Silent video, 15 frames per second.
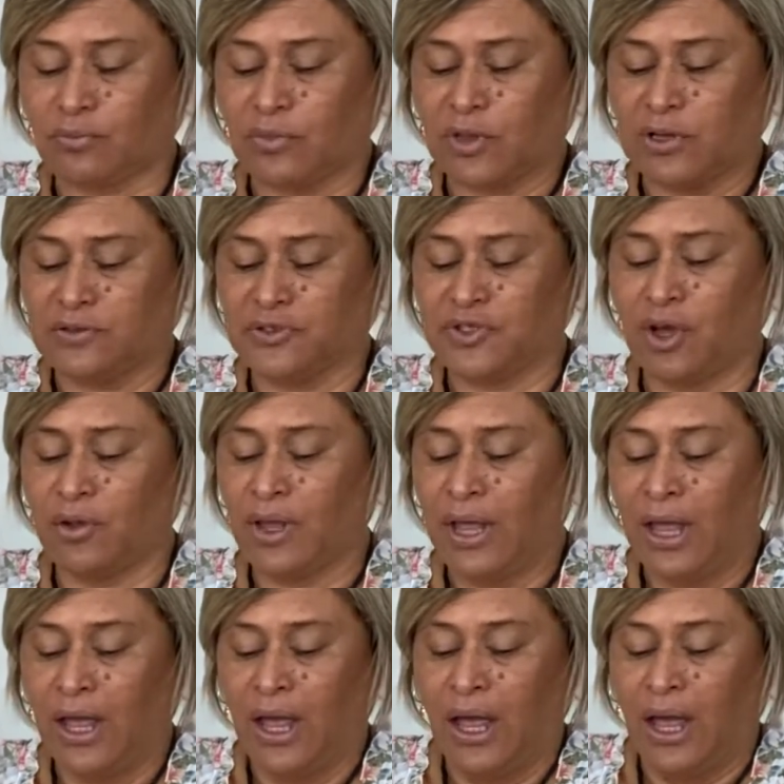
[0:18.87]
So
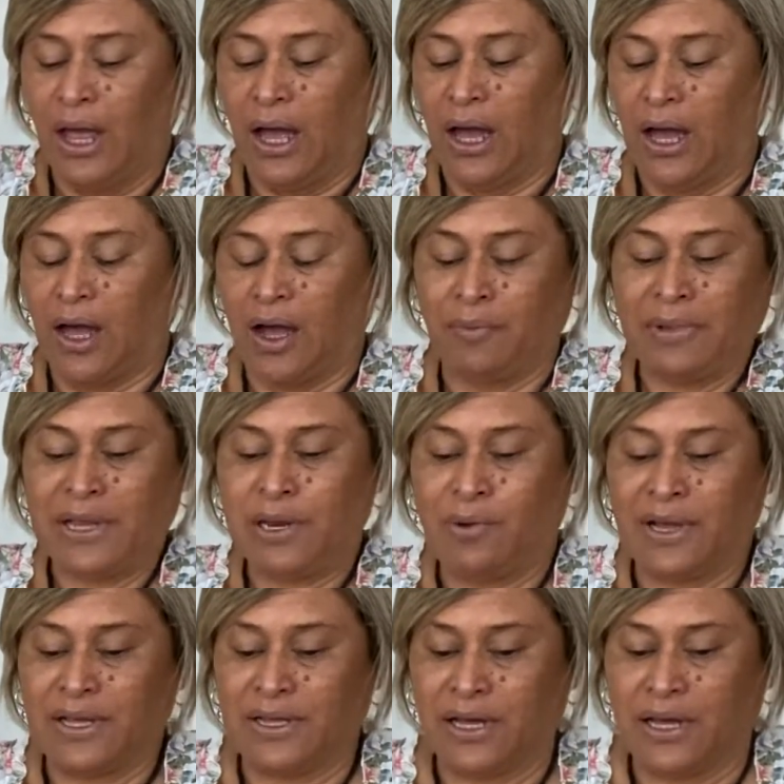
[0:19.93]

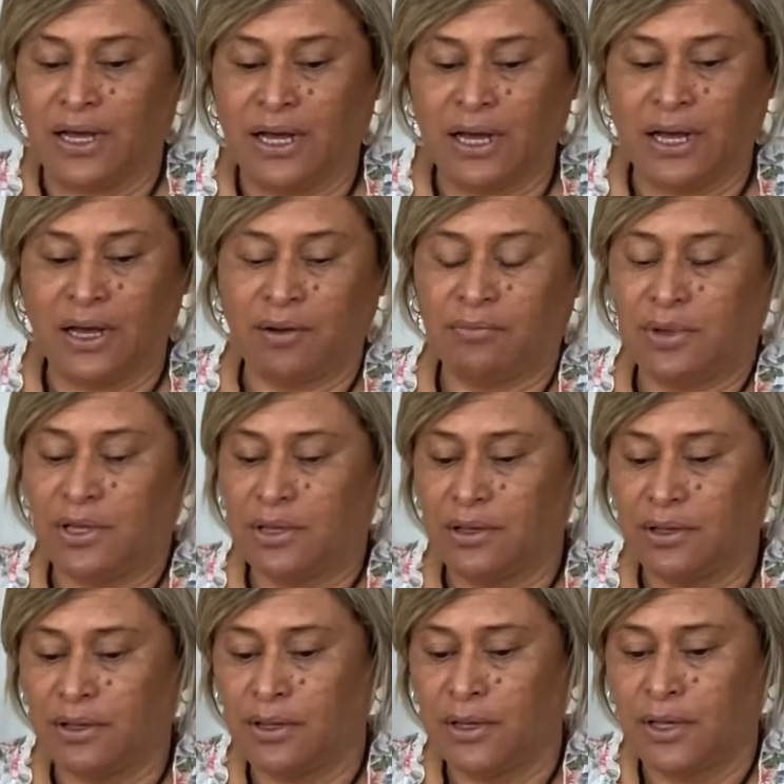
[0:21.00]
anyway, I
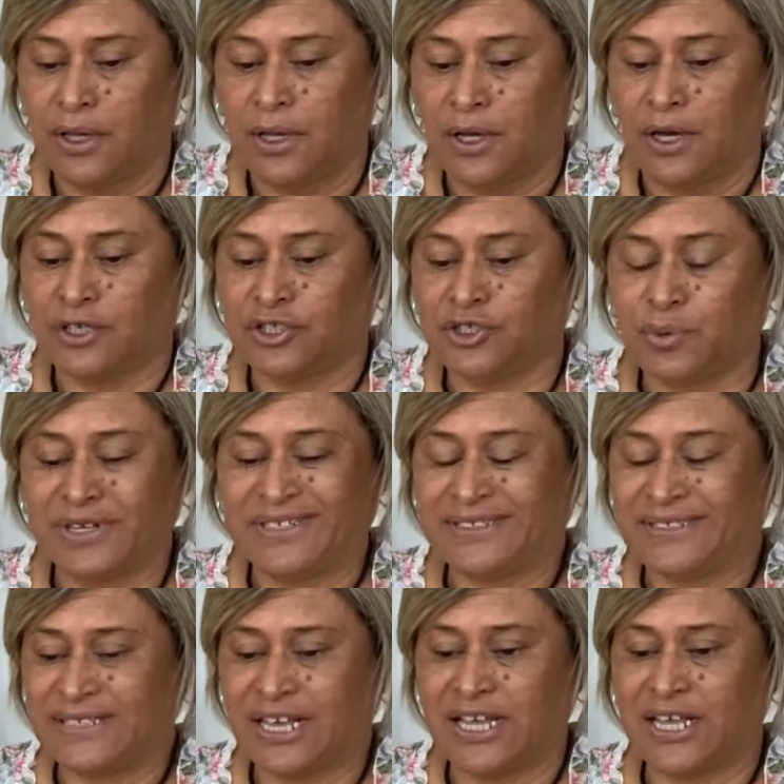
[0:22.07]
just want to
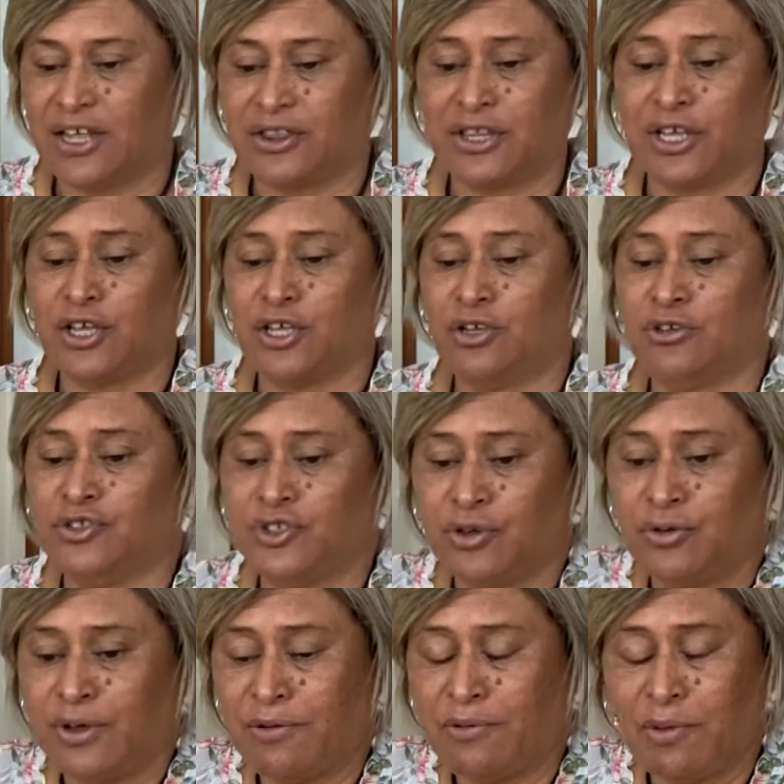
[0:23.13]
say thank you
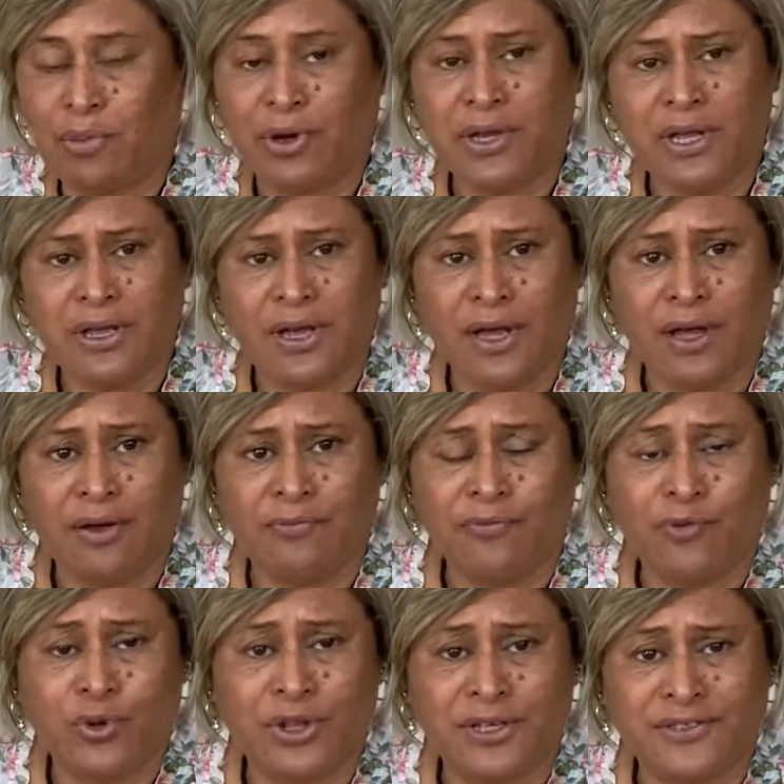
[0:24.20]
to everybody
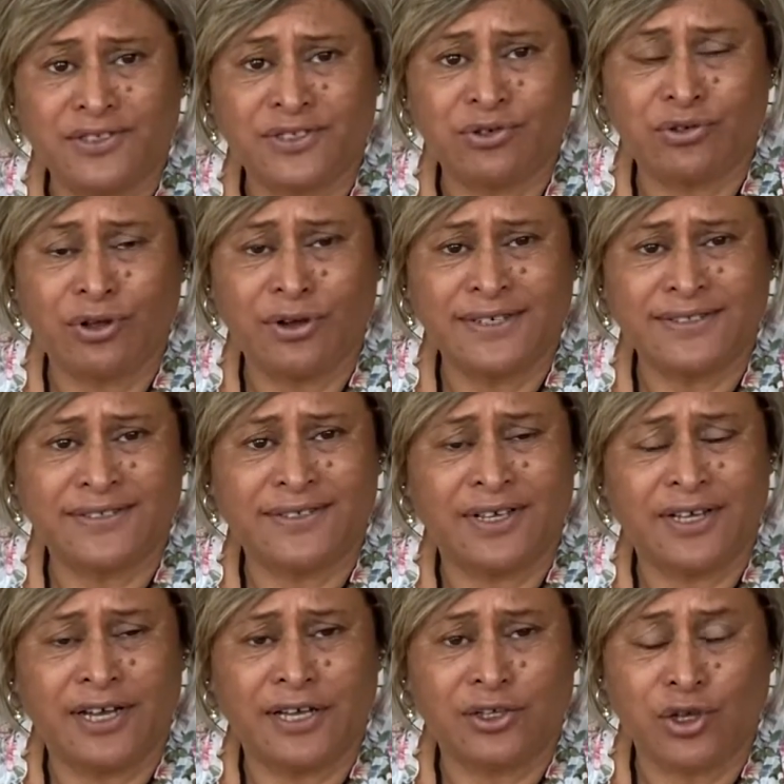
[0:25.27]
for those likes,
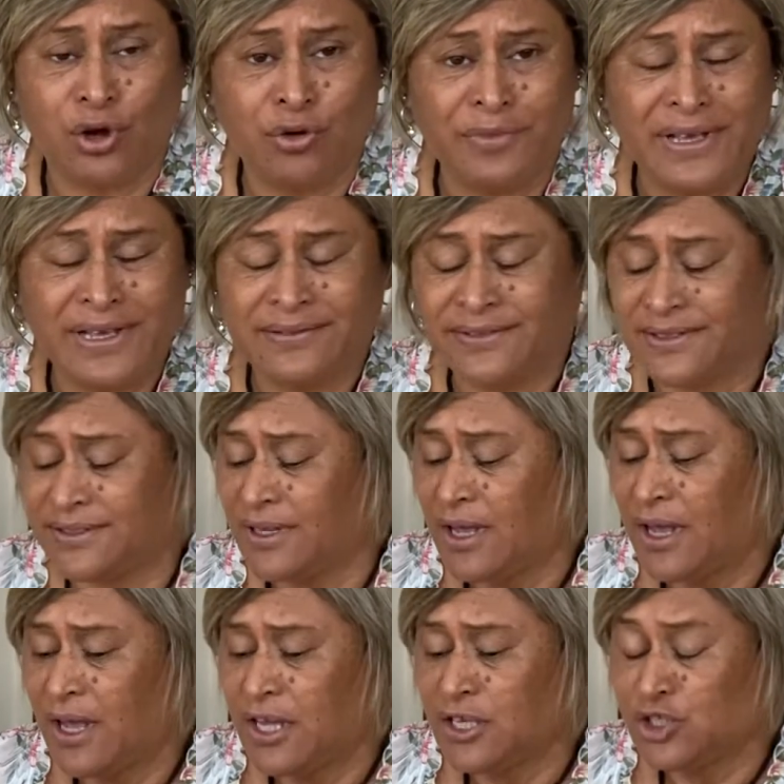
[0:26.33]
comments,
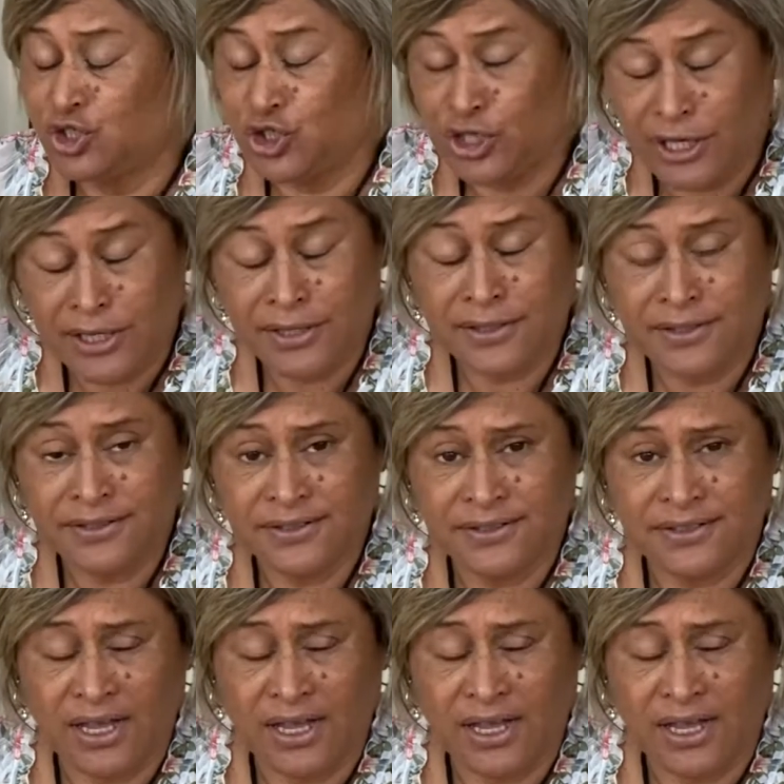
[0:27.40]
shares,